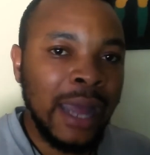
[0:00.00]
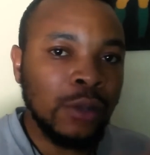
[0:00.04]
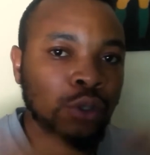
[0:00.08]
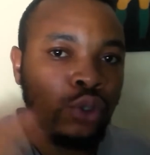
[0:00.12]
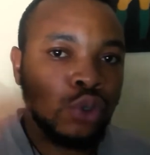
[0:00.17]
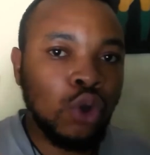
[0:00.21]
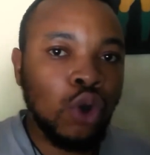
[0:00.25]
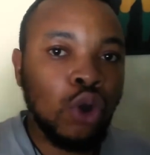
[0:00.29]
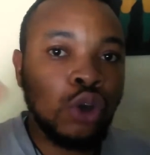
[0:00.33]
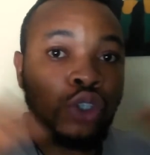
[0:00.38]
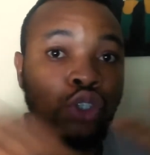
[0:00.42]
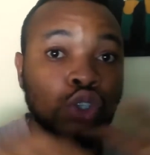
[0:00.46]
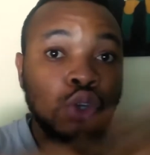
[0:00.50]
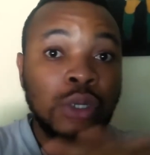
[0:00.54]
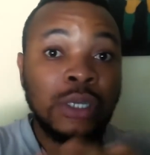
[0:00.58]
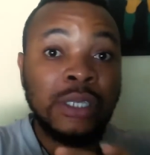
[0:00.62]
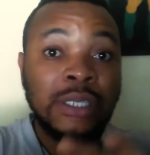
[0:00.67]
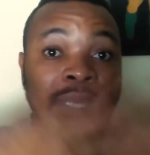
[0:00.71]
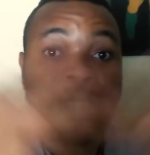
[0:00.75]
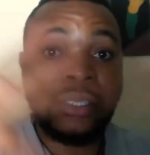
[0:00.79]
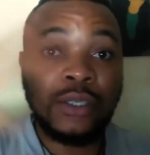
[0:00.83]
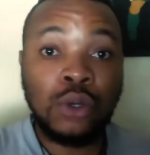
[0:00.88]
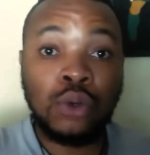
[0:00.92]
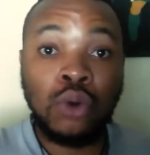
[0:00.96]
had to
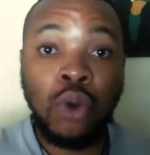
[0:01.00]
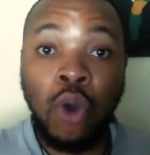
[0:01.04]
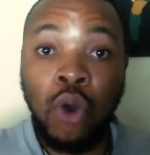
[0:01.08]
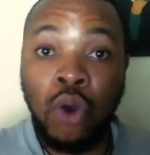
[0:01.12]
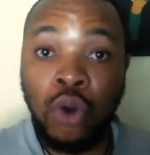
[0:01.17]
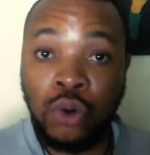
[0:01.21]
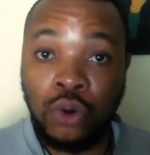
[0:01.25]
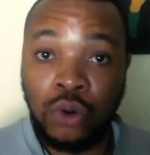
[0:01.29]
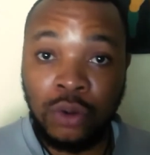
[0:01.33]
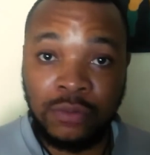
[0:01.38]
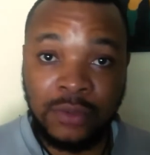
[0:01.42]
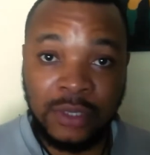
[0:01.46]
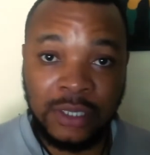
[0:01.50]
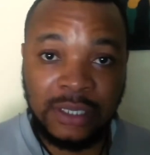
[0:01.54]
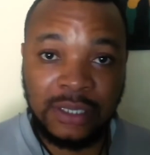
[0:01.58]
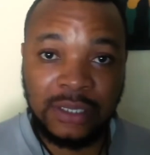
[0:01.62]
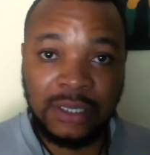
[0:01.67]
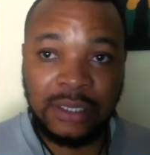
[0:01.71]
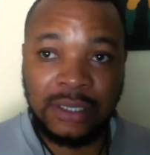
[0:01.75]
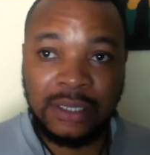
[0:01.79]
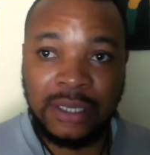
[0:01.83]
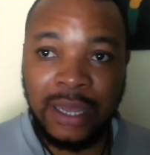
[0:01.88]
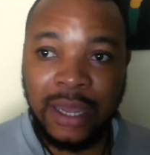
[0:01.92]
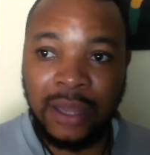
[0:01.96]
consolidate on all of these
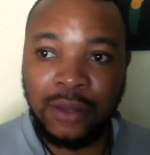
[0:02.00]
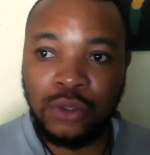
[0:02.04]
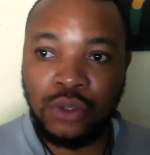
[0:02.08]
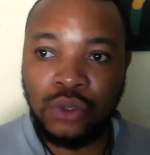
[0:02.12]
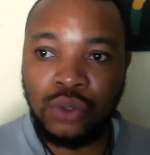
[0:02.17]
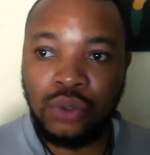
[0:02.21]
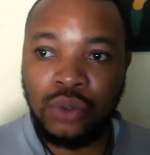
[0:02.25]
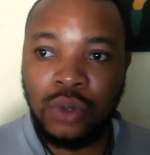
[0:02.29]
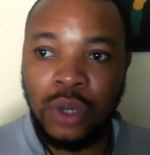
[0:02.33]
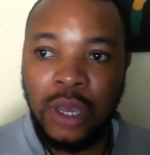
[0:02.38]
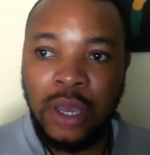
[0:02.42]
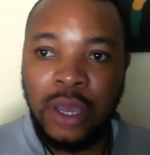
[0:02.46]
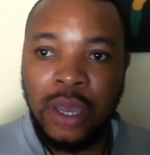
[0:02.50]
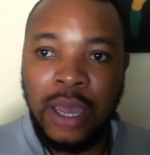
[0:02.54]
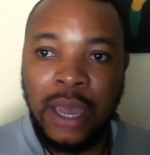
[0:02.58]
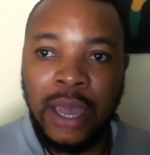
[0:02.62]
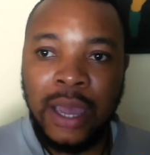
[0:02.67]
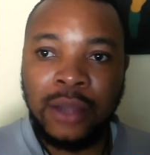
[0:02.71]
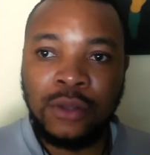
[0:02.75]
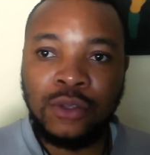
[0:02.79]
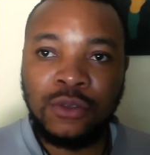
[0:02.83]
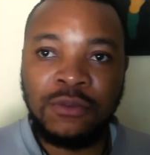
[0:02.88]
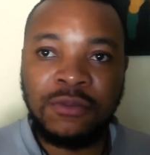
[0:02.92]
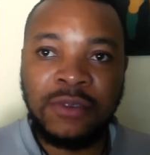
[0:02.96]
things. I had
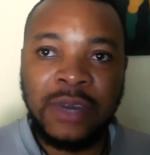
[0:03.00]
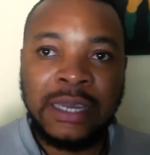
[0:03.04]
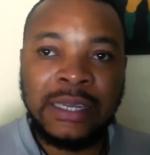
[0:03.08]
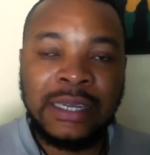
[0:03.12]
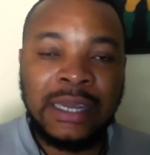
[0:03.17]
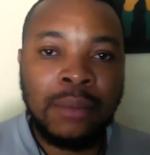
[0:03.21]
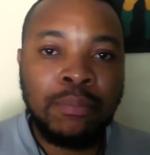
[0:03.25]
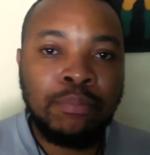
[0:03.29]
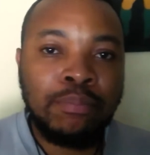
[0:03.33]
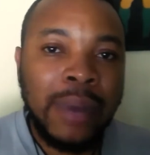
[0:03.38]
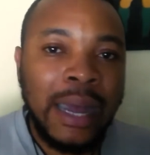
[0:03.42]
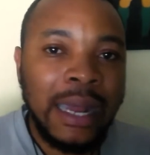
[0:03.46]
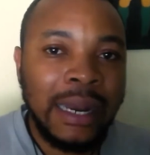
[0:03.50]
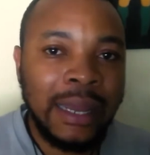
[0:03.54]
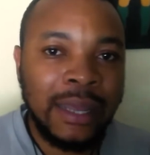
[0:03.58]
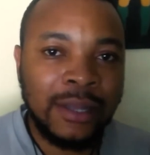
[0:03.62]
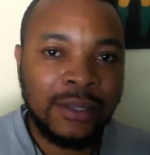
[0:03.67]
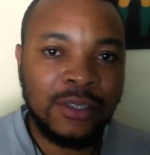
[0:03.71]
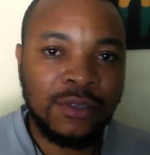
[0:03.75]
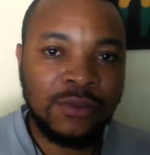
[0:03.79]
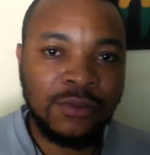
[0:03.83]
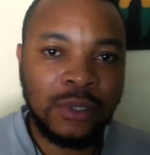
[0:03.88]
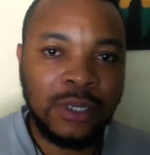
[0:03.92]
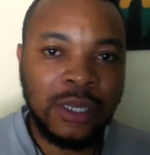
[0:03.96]
to find a
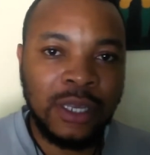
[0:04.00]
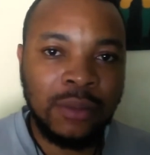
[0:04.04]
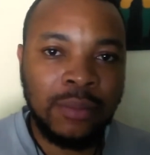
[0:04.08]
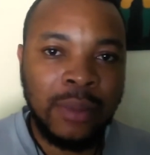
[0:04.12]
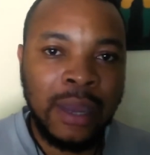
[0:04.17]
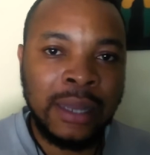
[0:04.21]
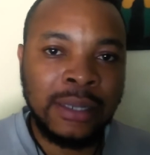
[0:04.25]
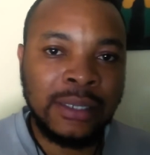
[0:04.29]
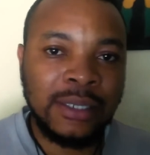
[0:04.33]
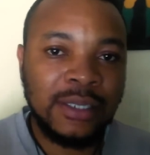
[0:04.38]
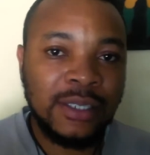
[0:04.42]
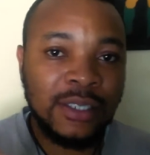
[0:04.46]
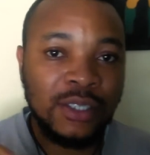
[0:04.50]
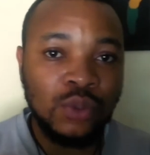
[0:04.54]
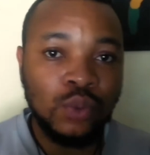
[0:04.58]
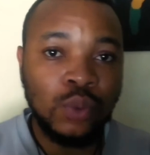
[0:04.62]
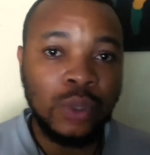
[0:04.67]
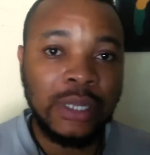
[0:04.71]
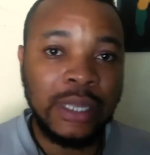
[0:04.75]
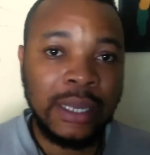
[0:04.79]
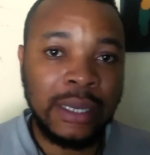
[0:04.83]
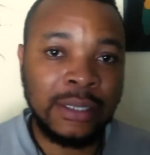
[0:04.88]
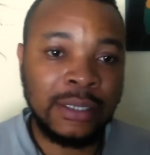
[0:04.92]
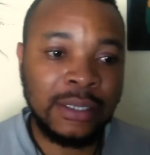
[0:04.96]
balance for them, and this is
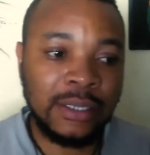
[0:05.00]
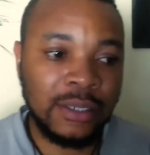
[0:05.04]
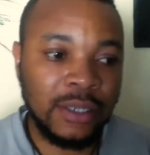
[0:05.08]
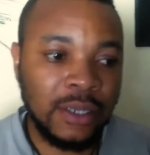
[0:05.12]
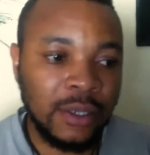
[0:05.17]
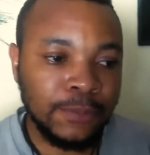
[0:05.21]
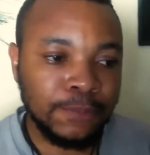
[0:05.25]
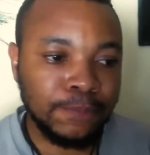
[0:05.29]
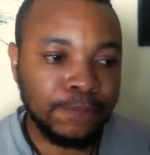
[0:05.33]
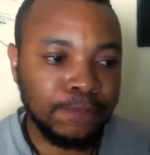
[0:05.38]
what I did.